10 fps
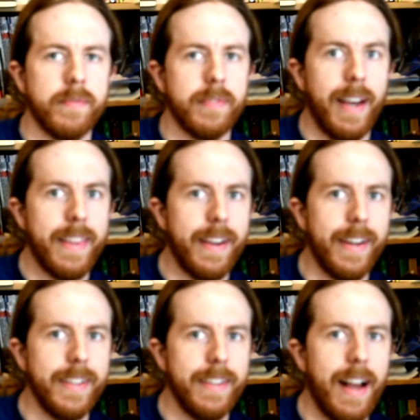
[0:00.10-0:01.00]
Hi
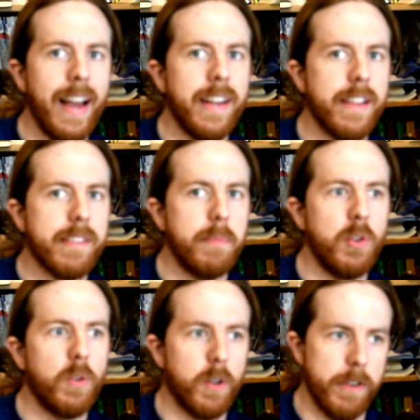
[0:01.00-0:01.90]
there, I need some
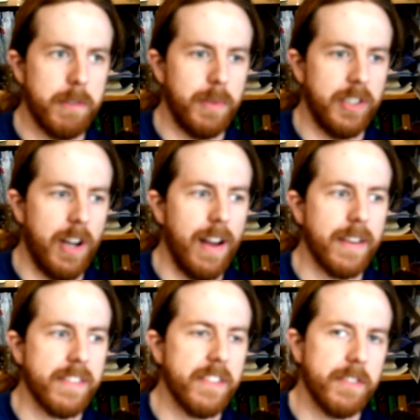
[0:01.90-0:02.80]
new crucible
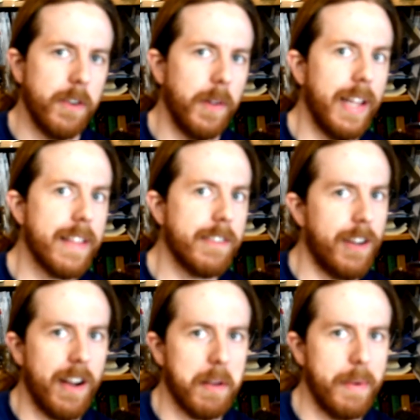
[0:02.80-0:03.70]
tongs, so let's
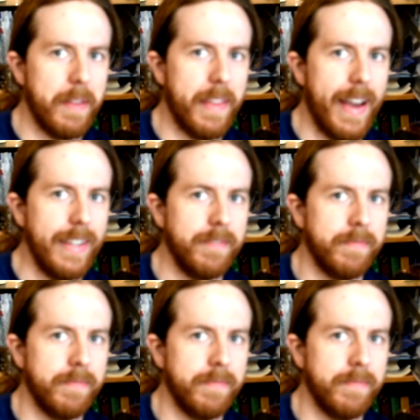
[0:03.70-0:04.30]
talk about that.